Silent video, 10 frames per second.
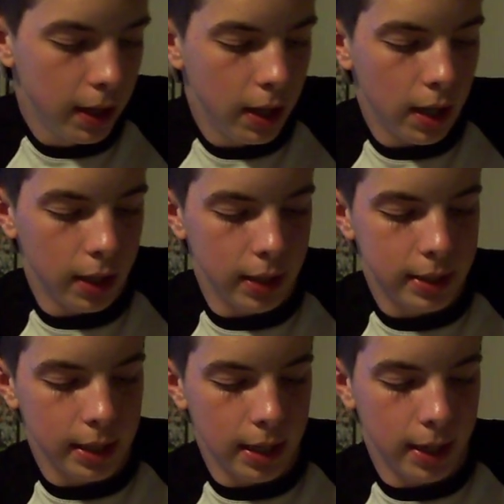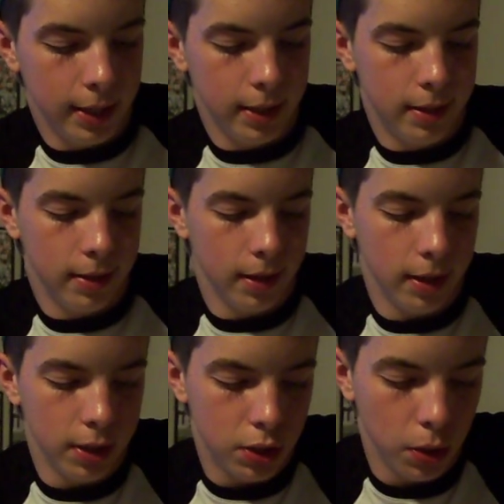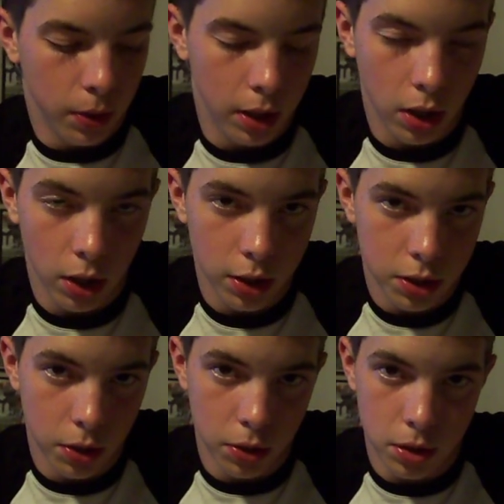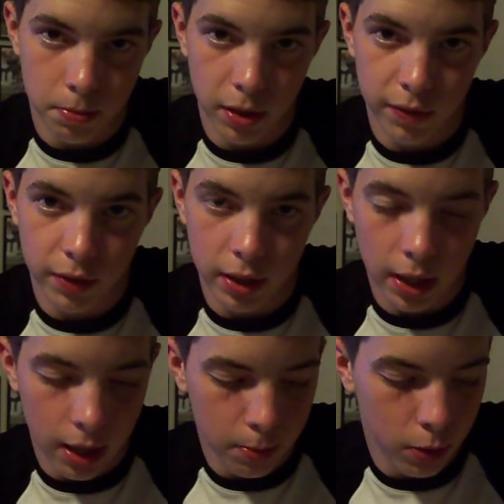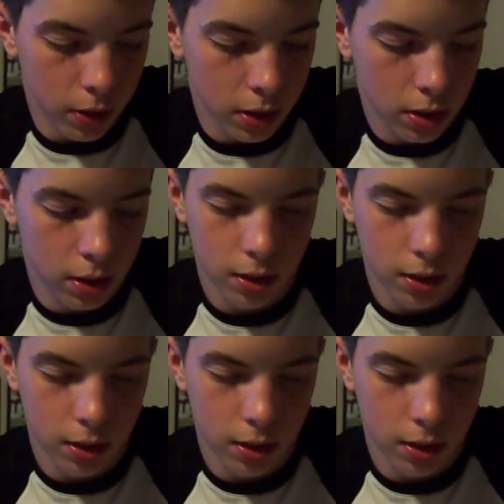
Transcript: And they signed tight end Tony Curtis, who used to play for the Cowboys,